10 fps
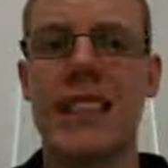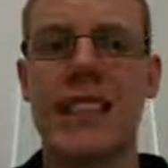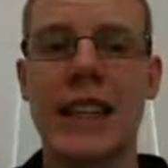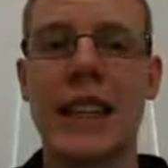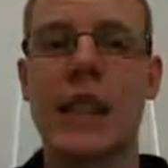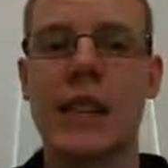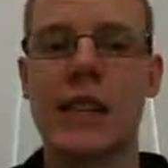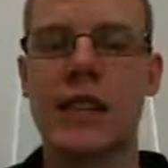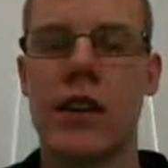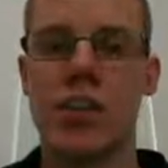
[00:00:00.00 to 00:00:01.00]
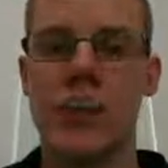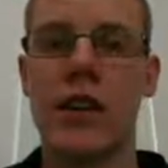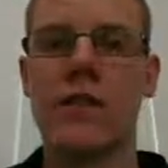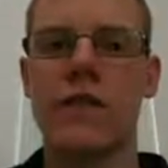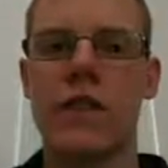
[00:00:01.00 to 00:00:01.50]
the least
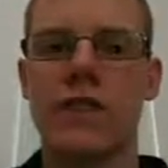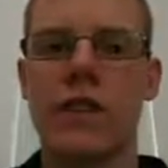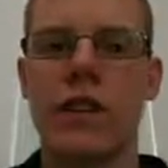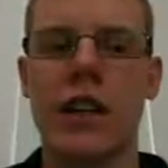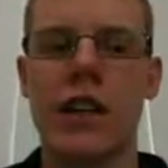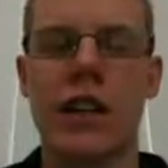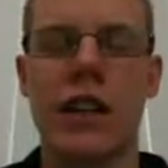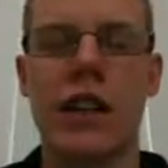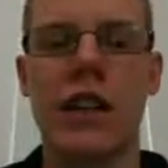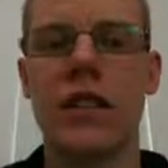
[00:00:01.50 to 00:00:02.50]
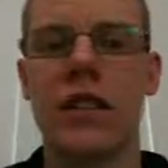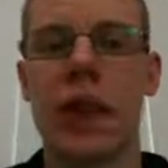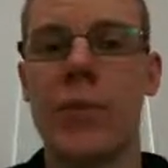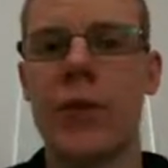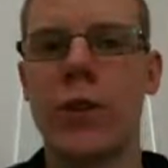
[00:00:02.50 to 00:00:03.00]
amount of synchronization, and that is
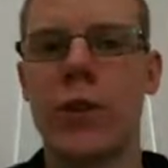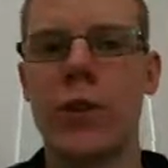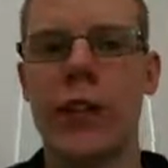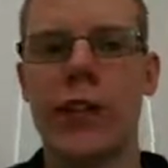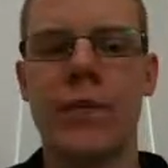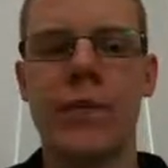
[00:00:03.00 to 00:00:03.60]
absolutely none.